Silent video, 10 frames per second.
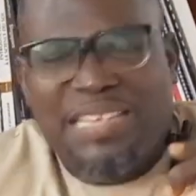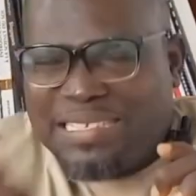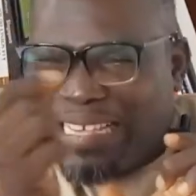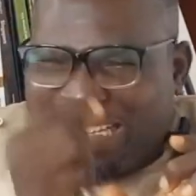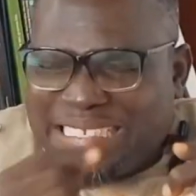
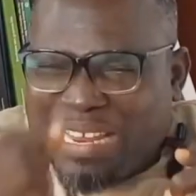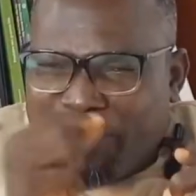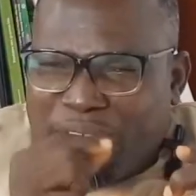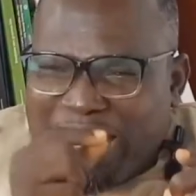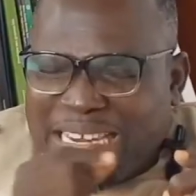Yes, there's
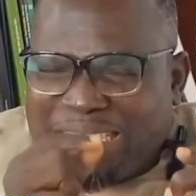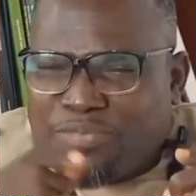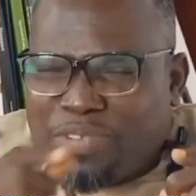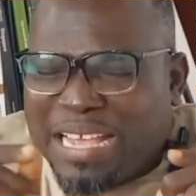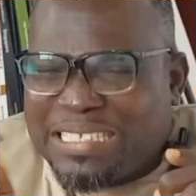a little
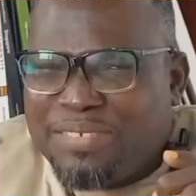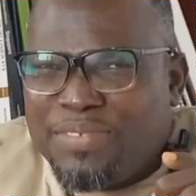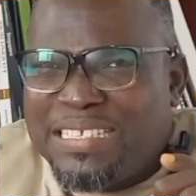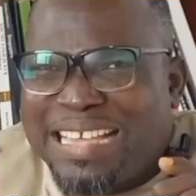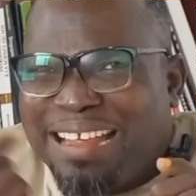
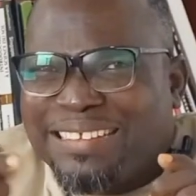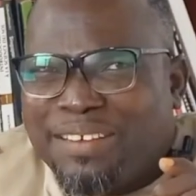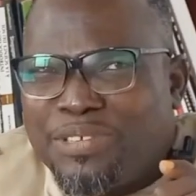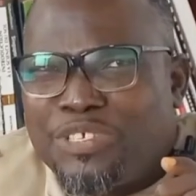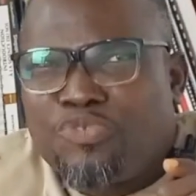reactivity
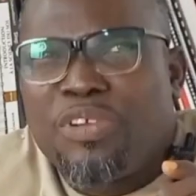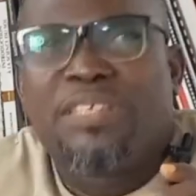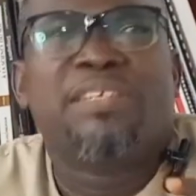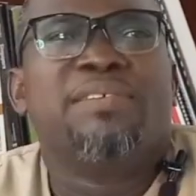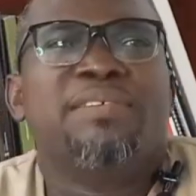characteristic
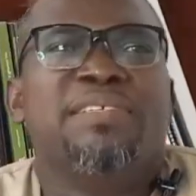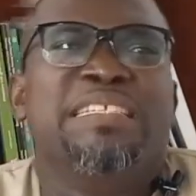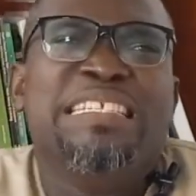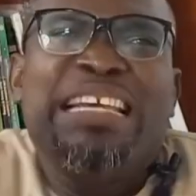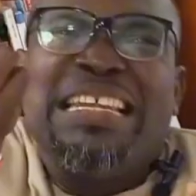trait
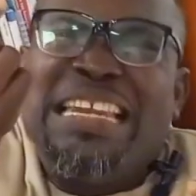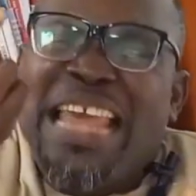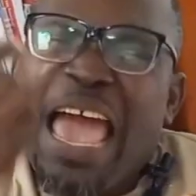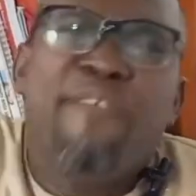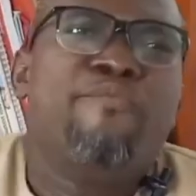needed in
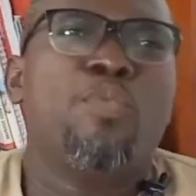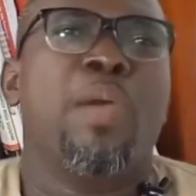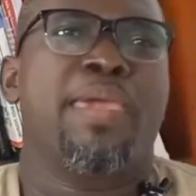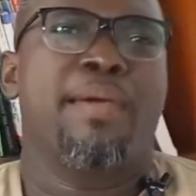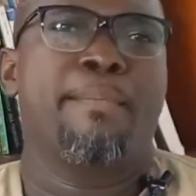every
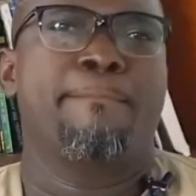worker.